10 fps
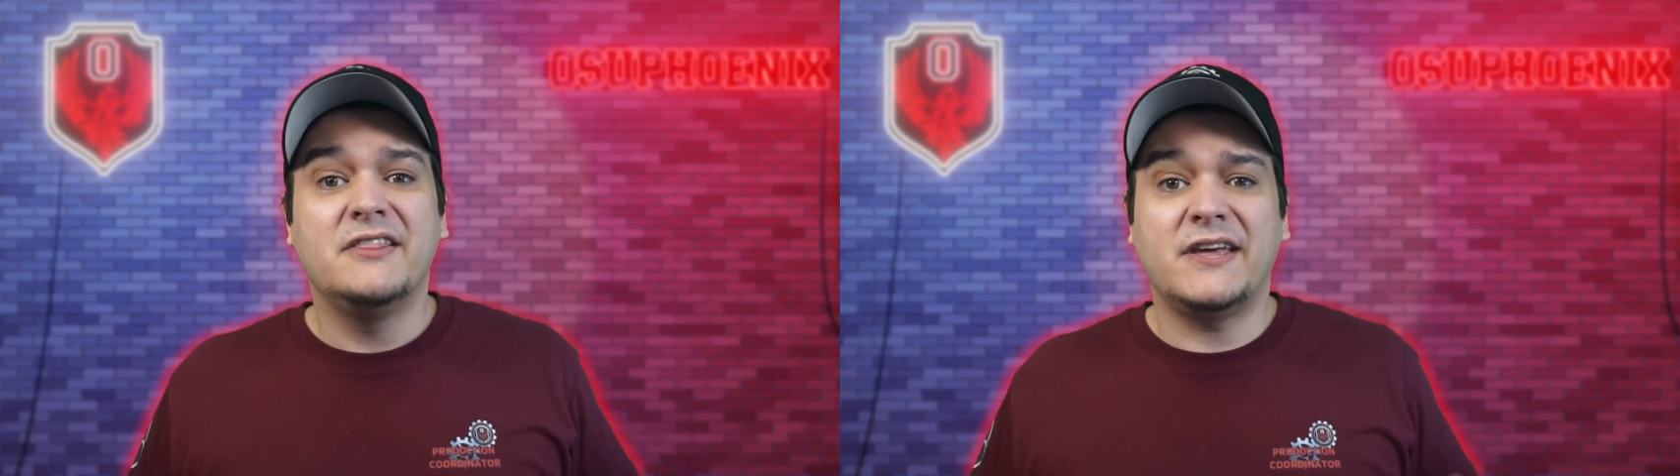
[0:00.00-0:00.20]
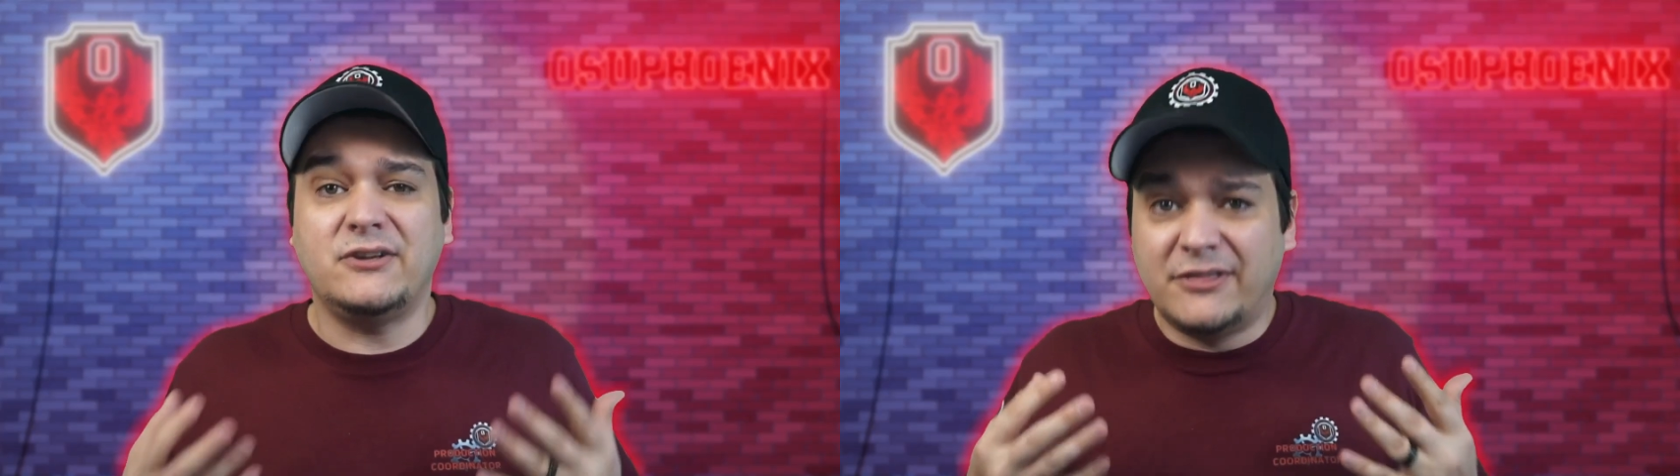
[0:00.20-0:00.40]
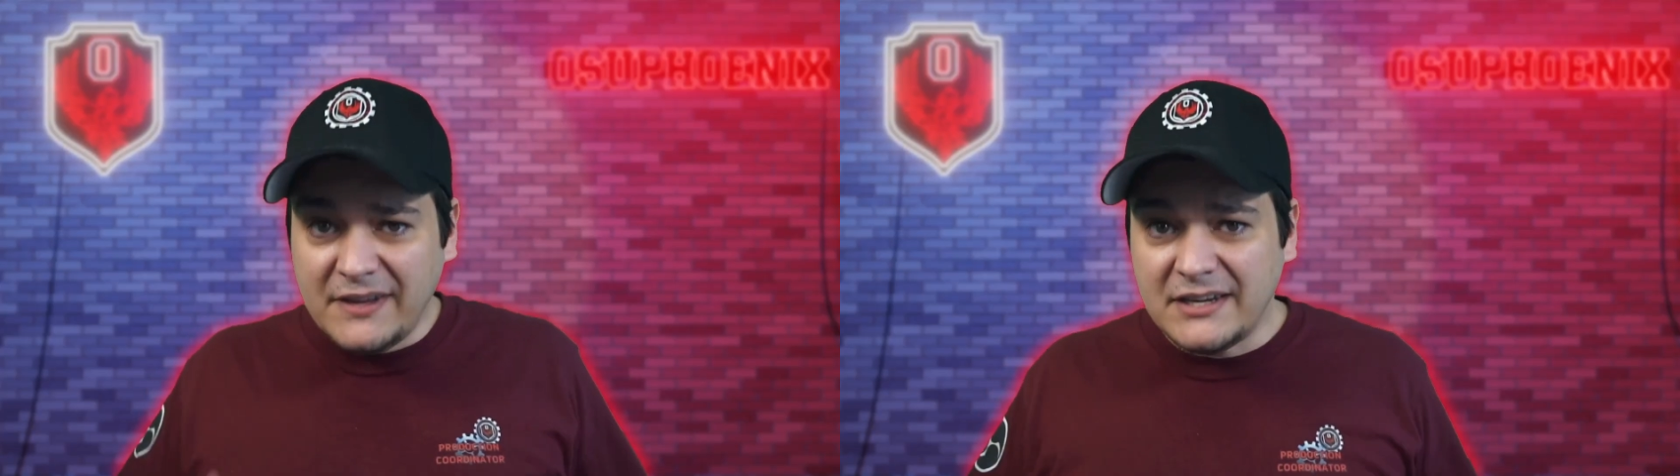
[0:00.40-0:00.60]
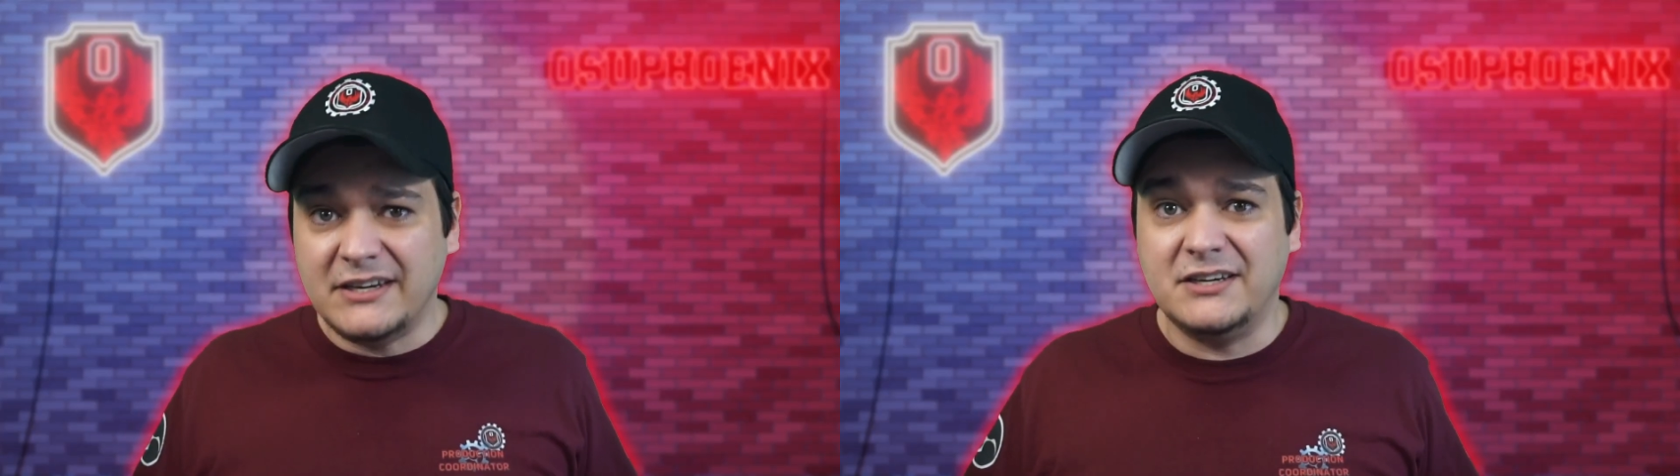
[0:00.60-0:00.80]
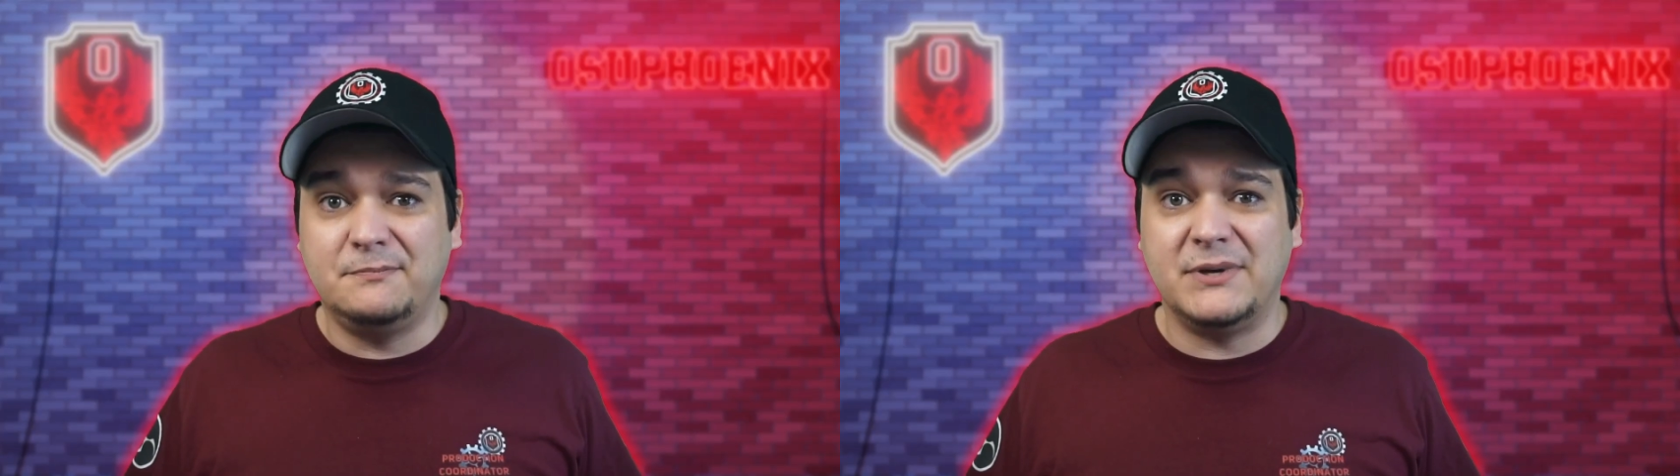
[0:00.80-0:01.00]
that you think
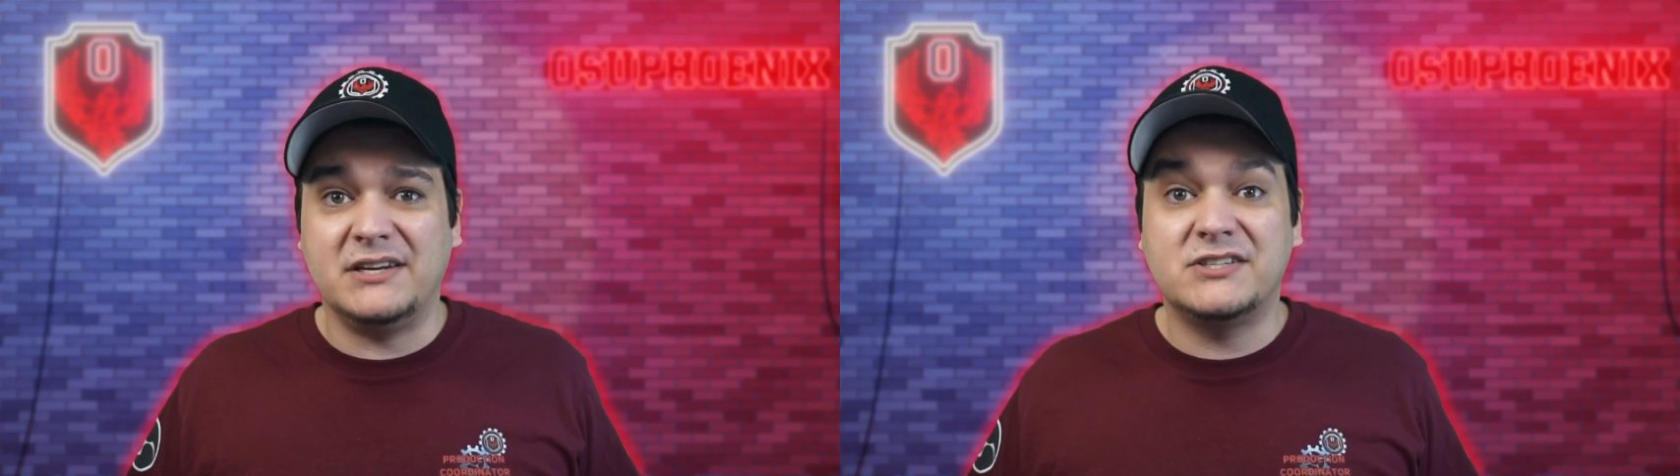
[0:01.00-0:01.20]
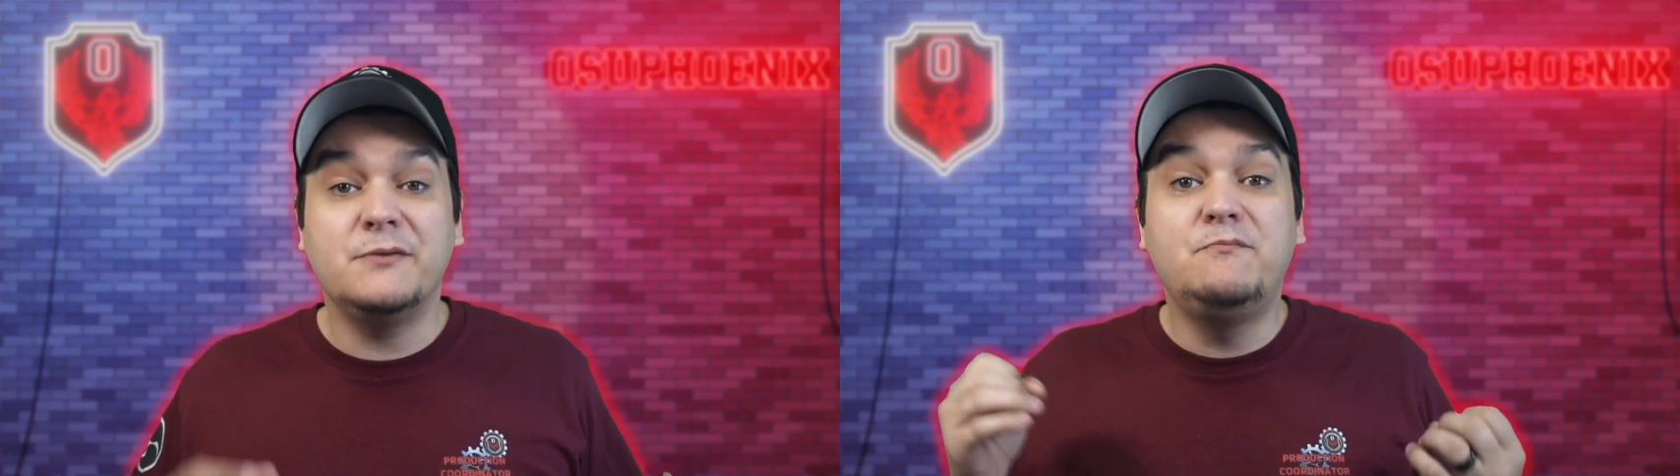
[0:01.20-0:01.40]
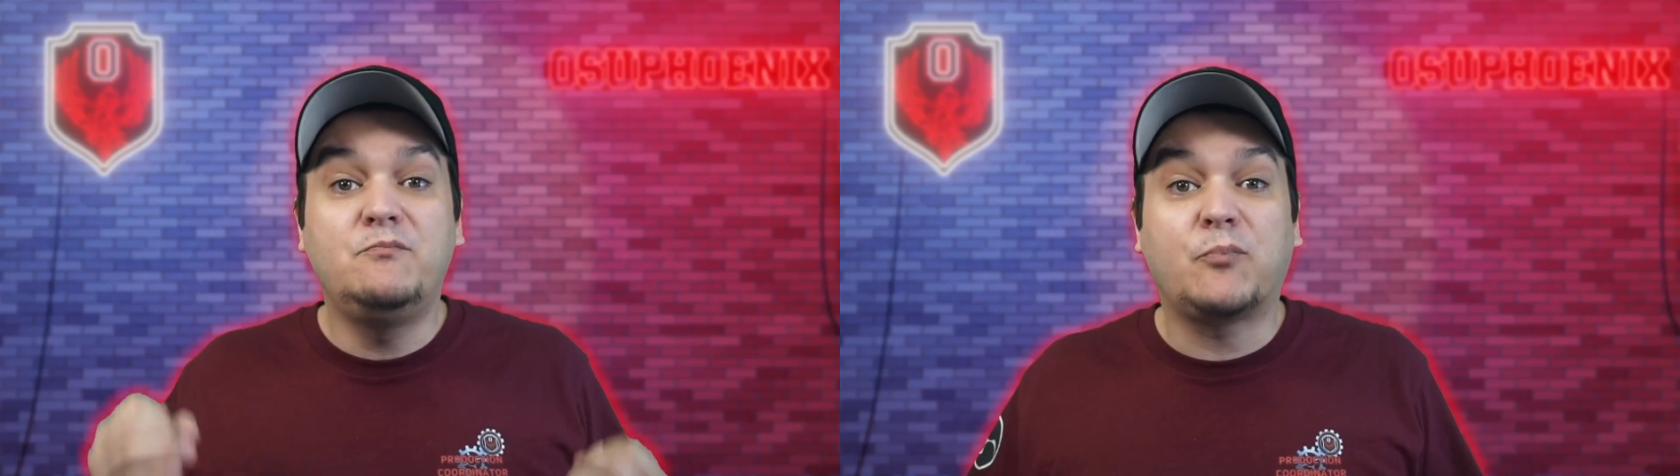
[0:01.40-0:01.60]
you need to be to